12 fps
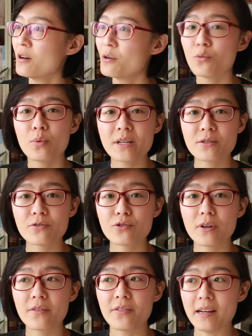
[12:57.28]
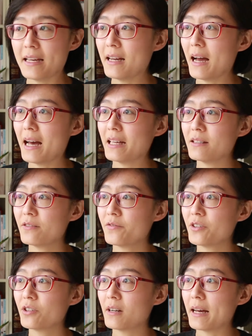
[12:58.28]
whistle joyfully and
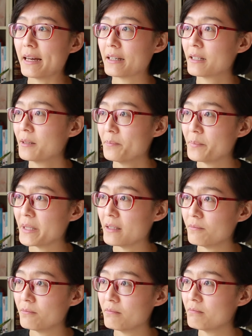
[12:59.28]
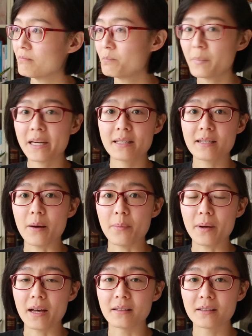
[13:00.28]
feel like being picked up
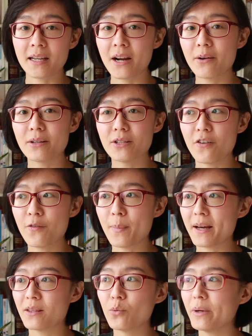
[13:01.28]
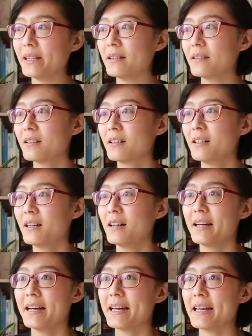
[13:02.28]
and carried off by the wind.
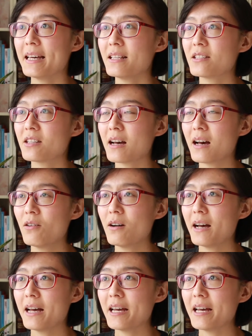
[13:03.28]
It's how I